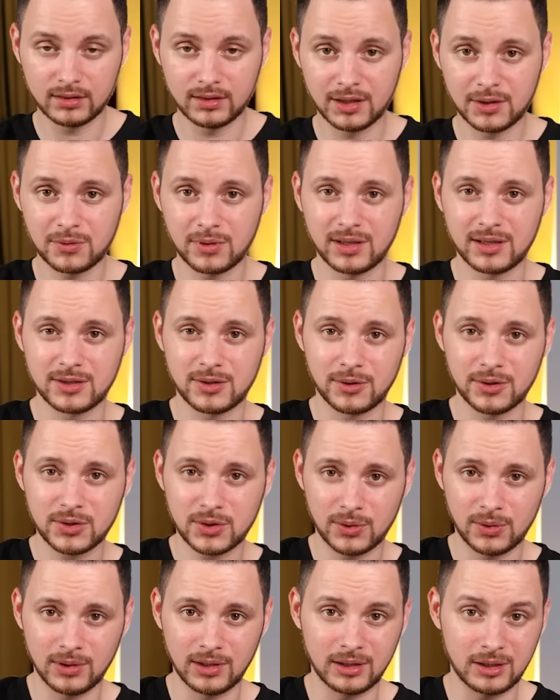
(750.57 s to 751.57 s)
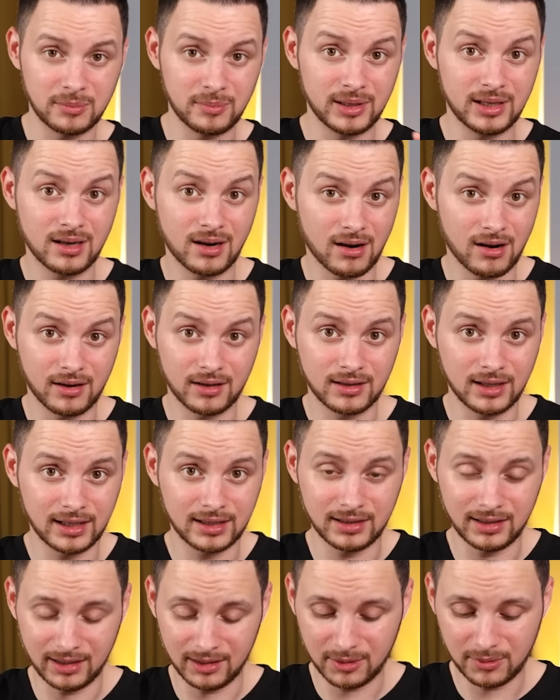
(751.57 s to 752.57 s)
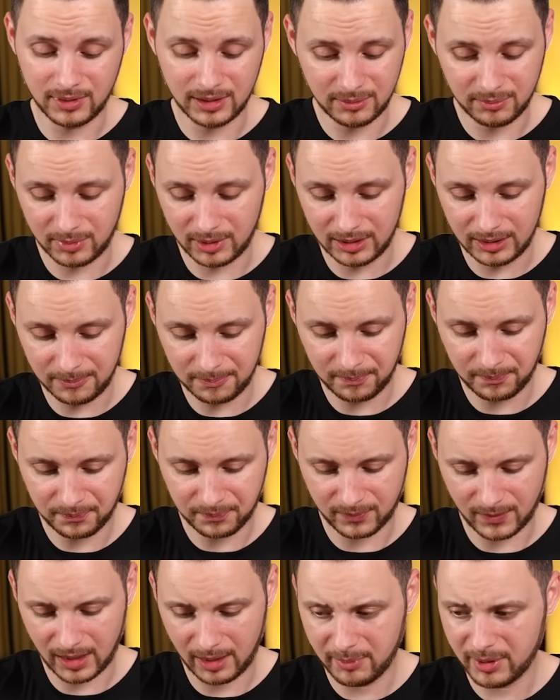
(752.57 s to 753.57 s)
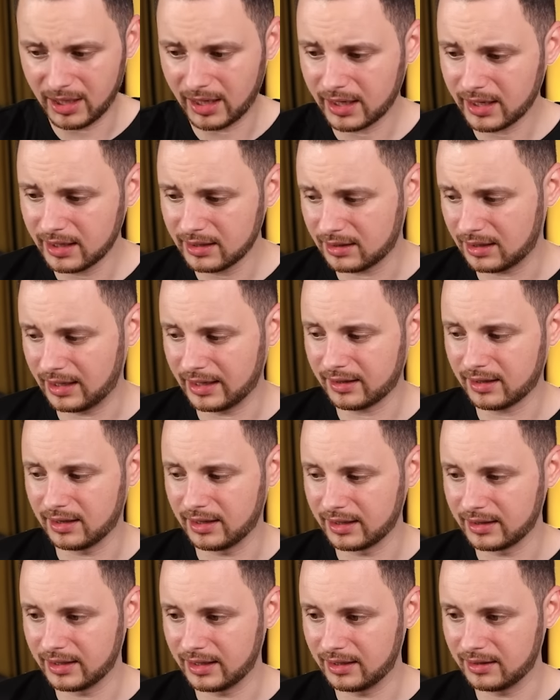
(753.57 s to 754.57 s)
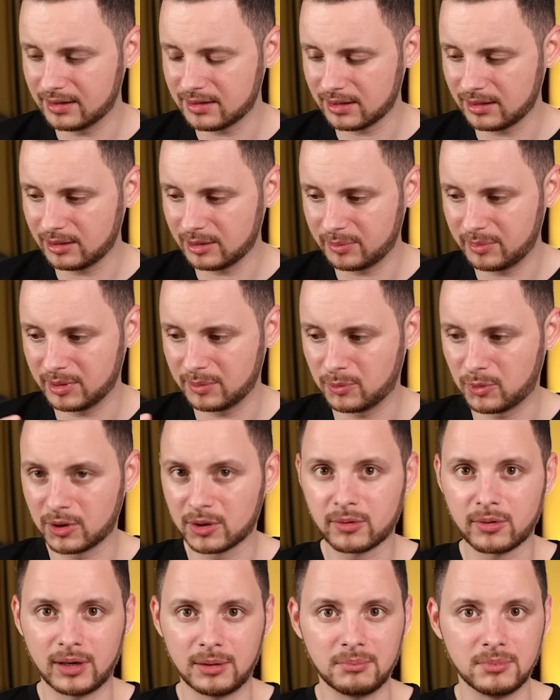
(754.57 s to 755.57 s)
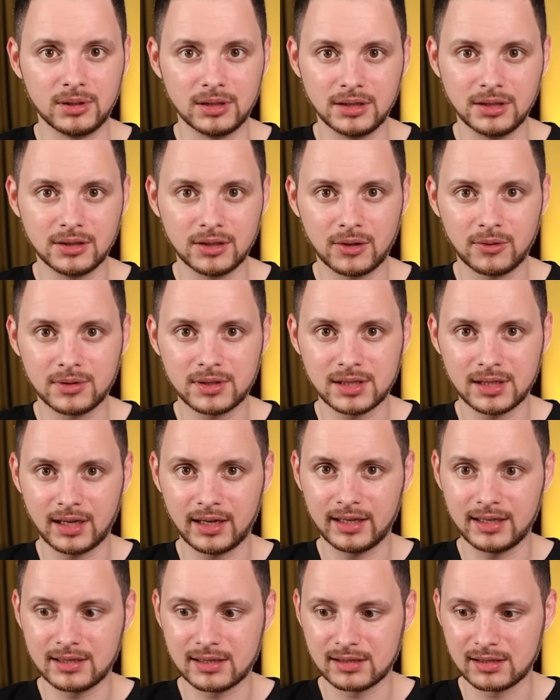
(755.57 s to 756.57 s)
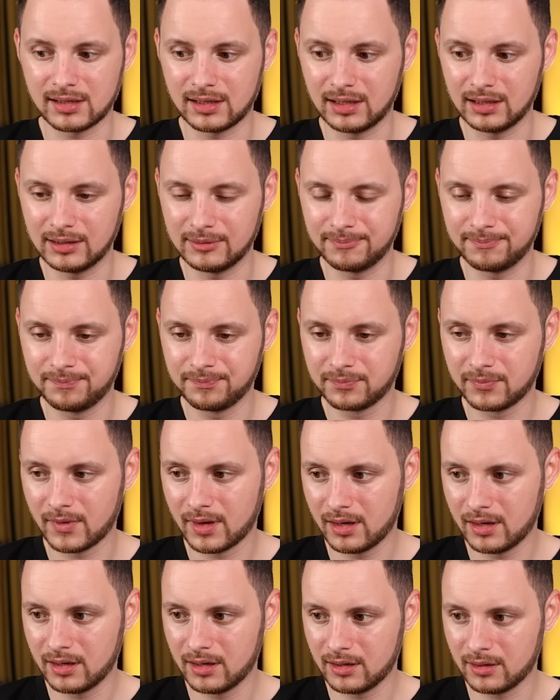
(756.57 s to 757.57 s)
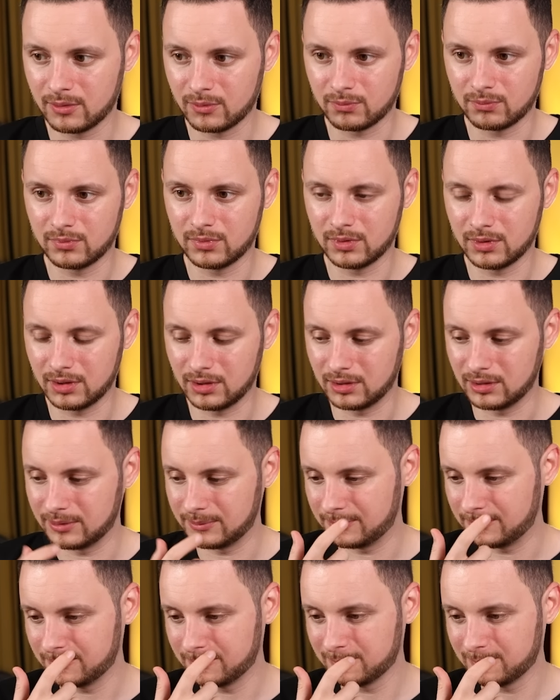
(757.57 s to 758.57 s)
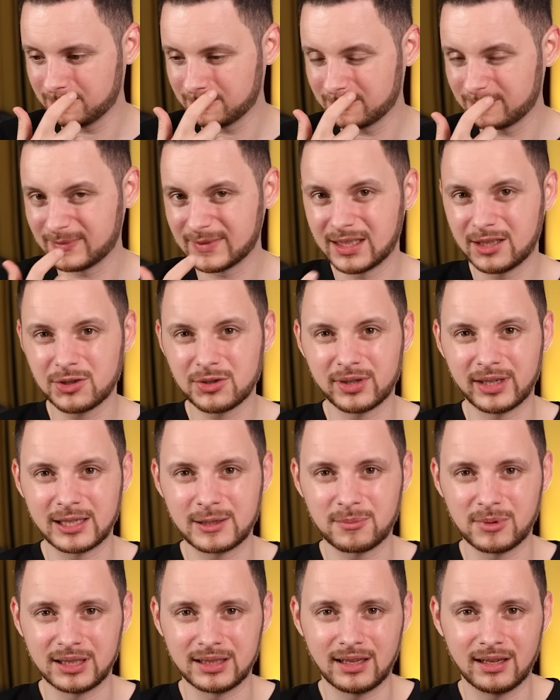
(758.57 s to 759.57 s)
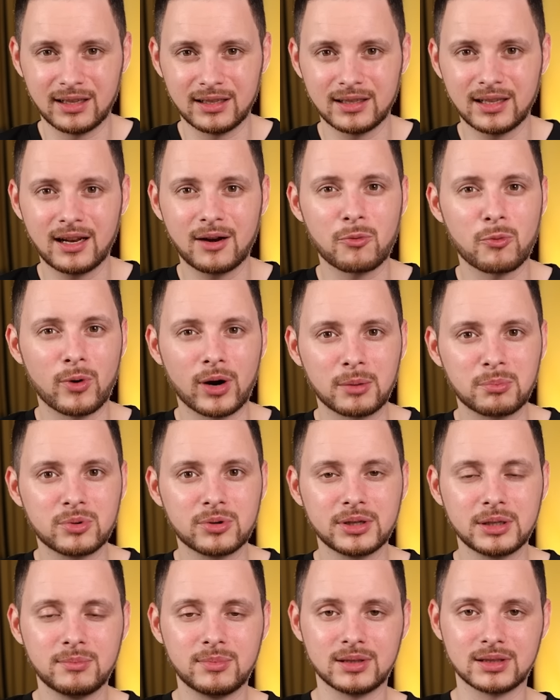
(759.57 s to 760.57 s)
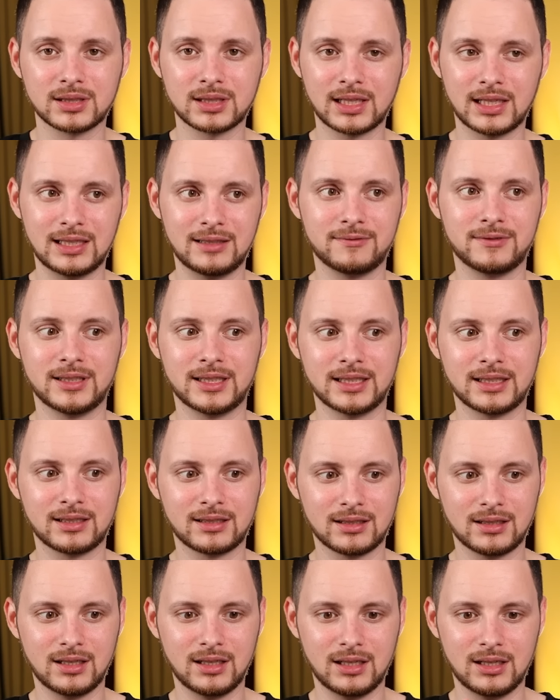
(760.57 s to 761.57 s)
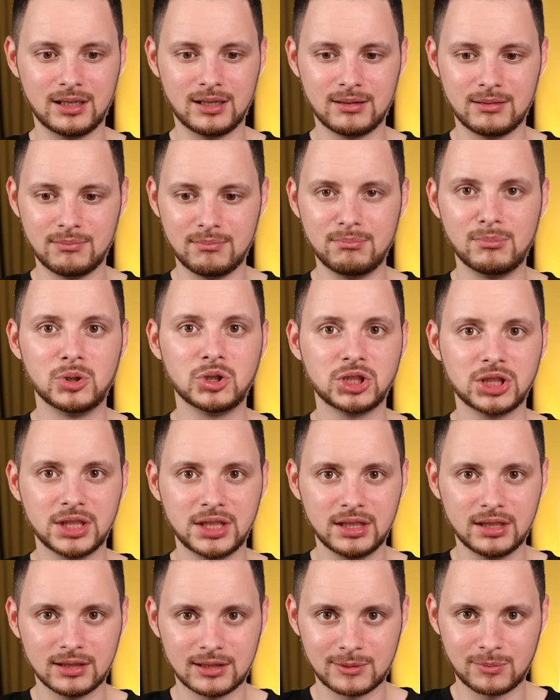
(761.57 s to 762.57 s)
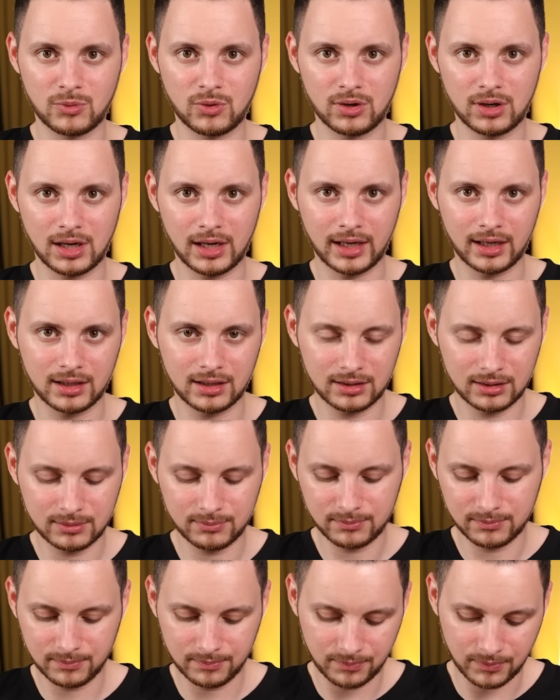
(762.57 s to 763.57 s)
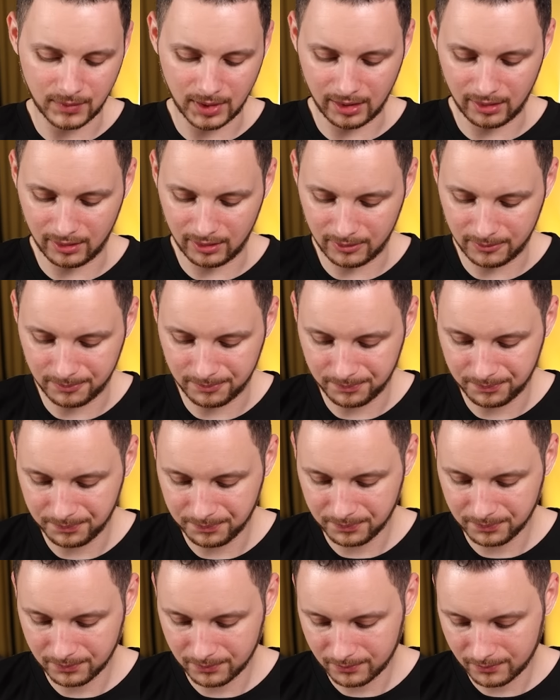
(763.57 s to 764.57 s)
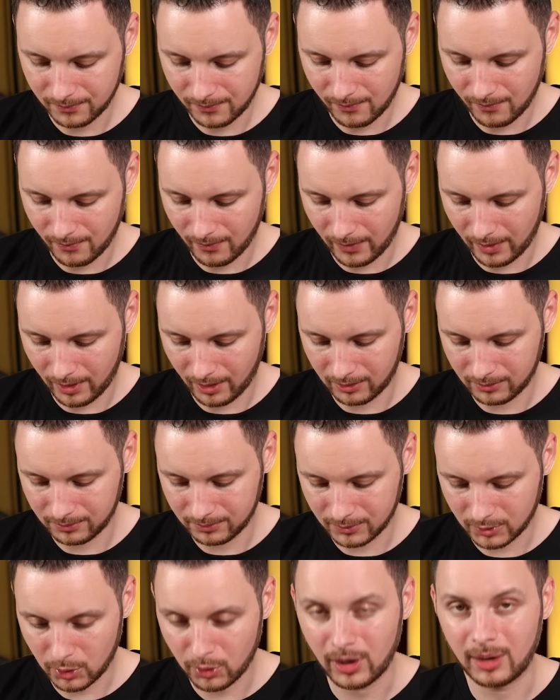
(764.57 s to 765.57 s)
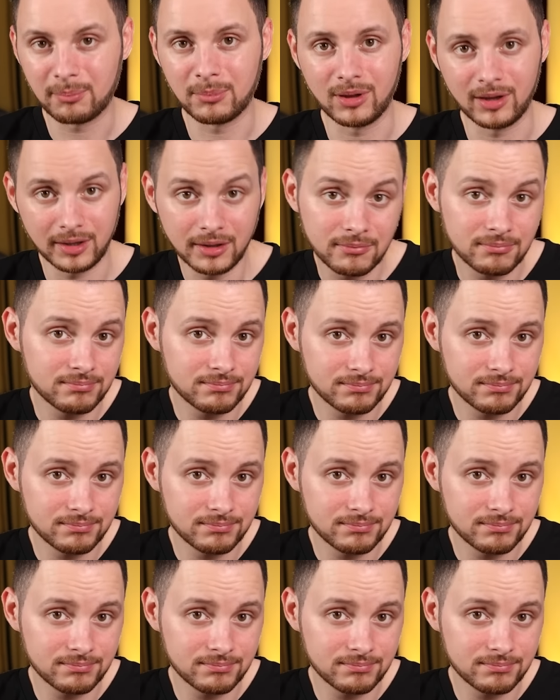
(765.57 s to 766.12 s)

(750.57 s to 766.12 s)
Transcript: This one is also a little bit hard like the other one, but I mean, I kind of like it like that. It's a little bit more crumbly, you know, it's not as, um, um, how should I explain that? Not a rubbery, but kind of like mushy. It's more like, I don't know, crumbly.